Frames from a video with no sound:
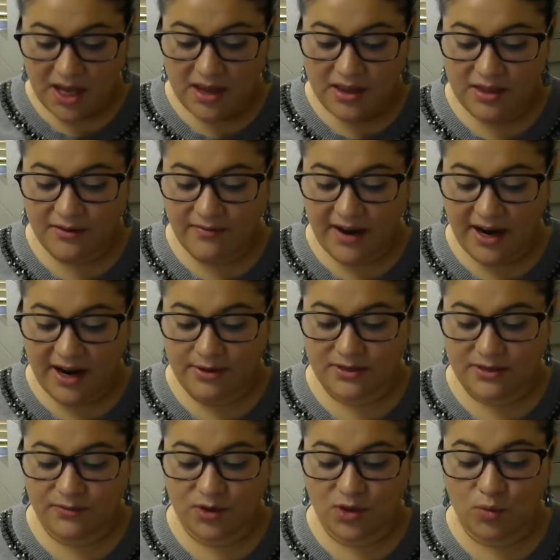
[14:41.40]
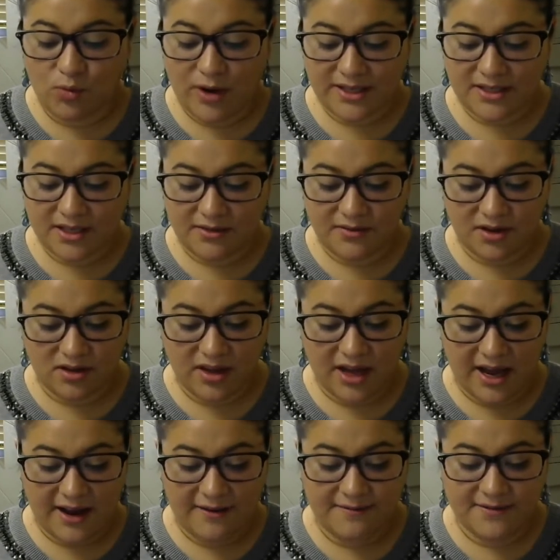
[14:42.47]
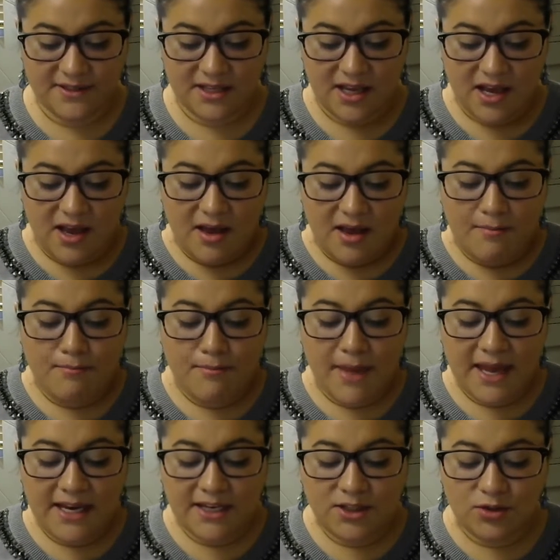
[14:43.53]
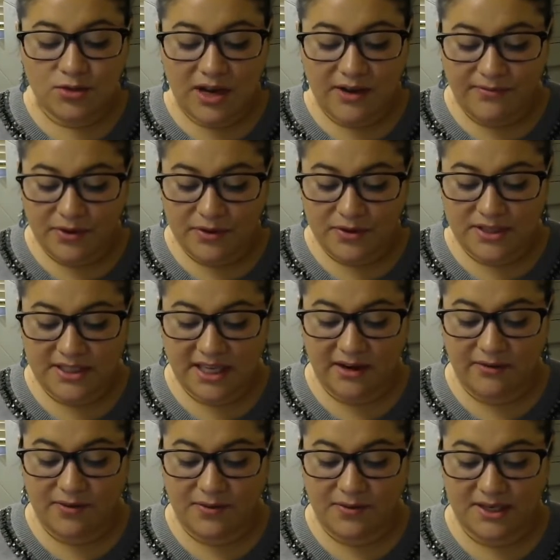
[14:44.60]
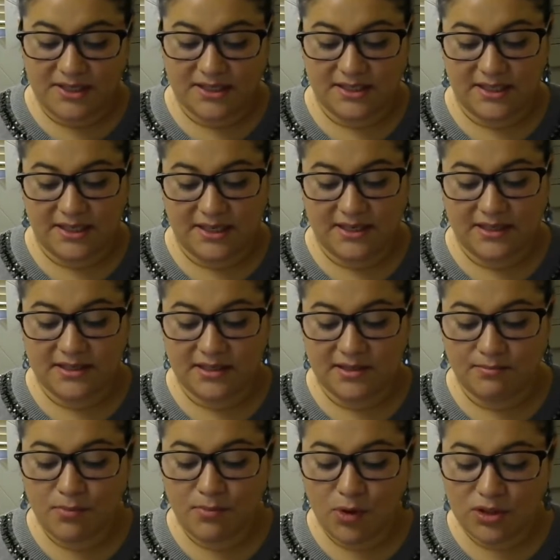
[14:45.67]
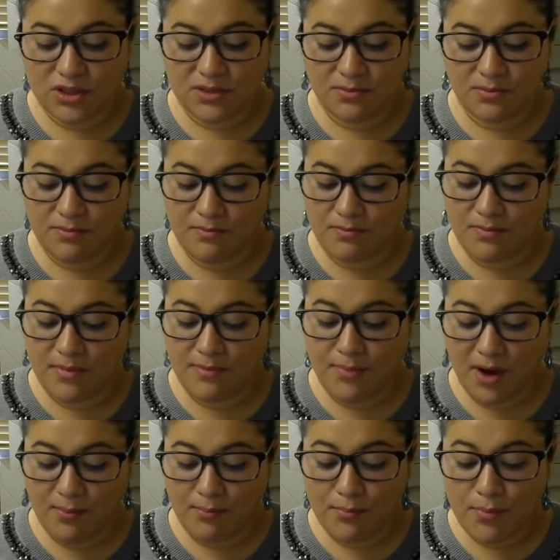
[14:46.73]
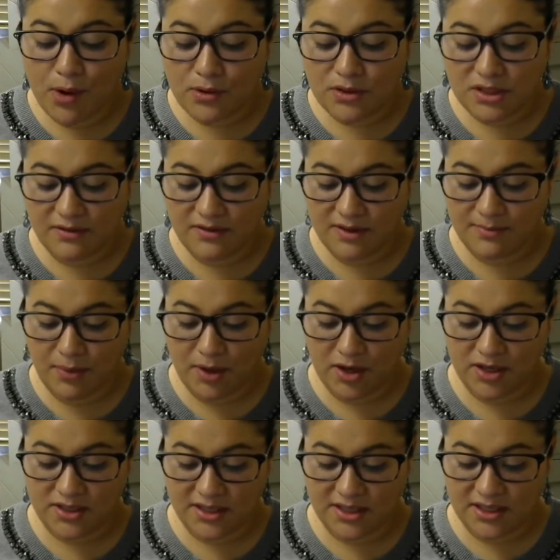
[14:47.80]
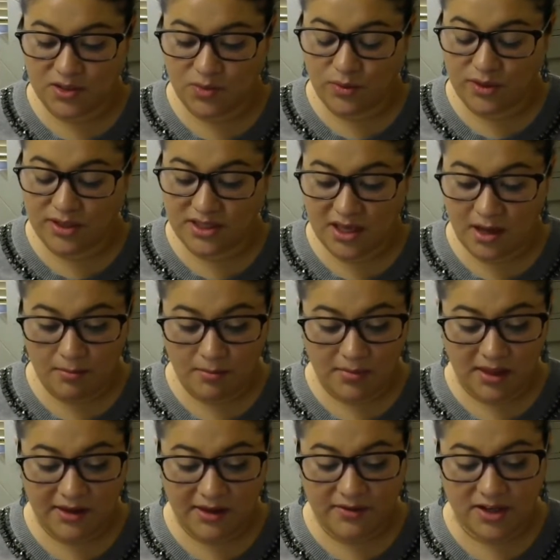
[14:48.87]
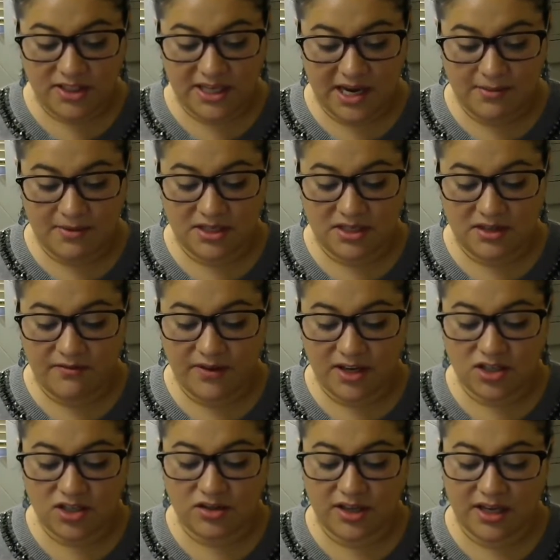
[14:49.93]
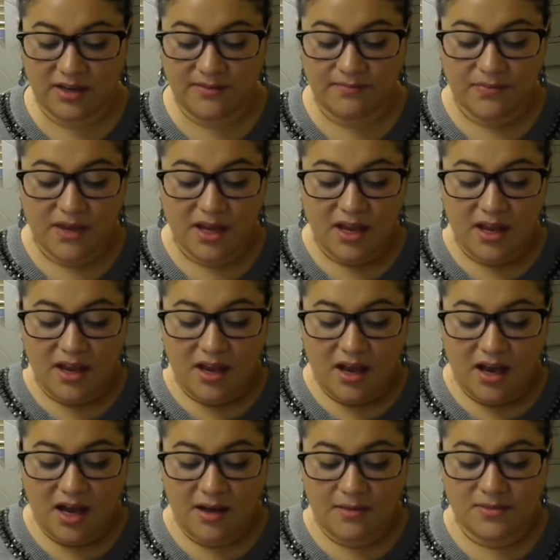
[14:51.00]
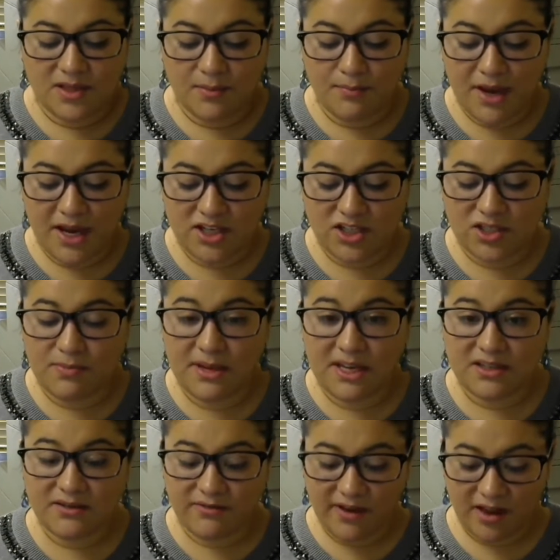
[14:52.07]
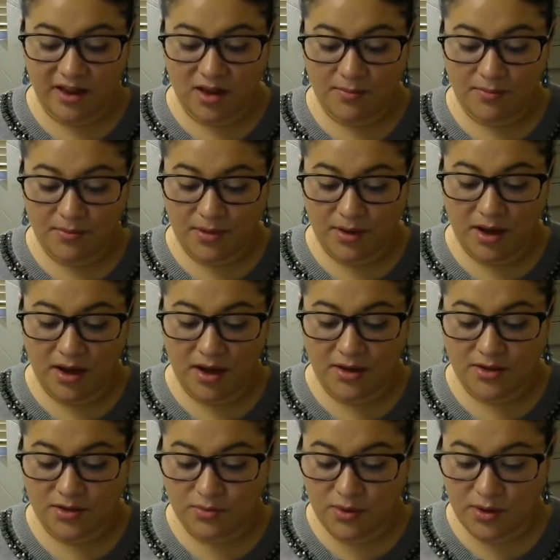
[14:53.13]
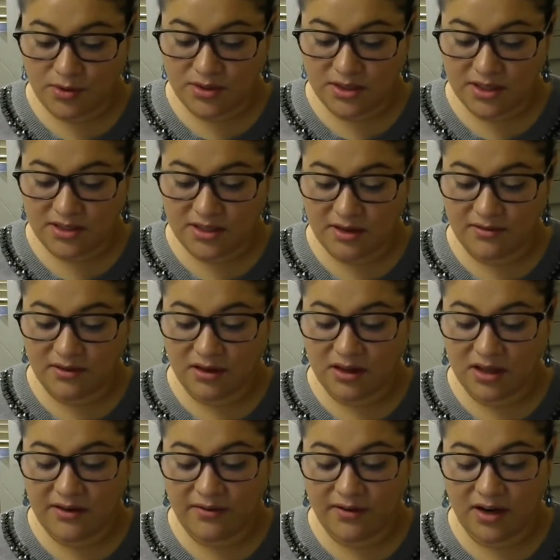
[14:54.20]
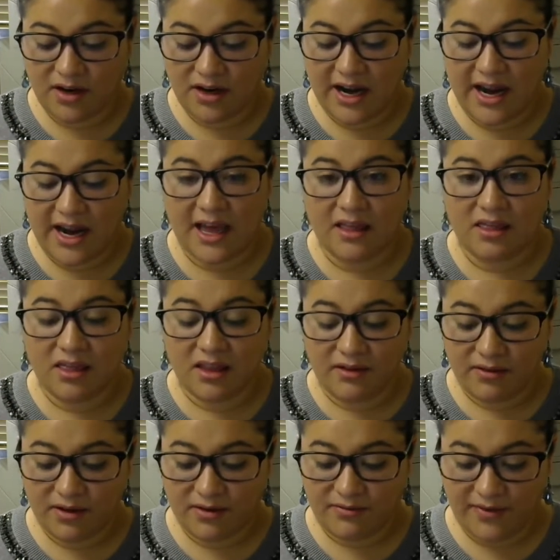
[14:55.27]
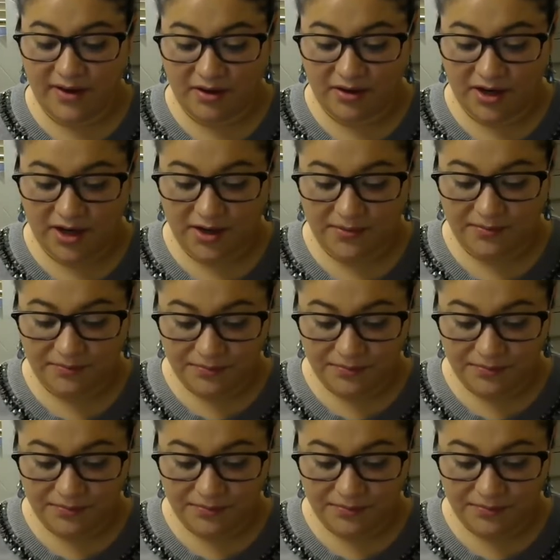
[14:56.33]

the virus for the rest of their lives. Many do not feel sick from the disease. But most of the persons with some liver damage, eventually, some patients may develop cirrhosis of the liver, and liver failure.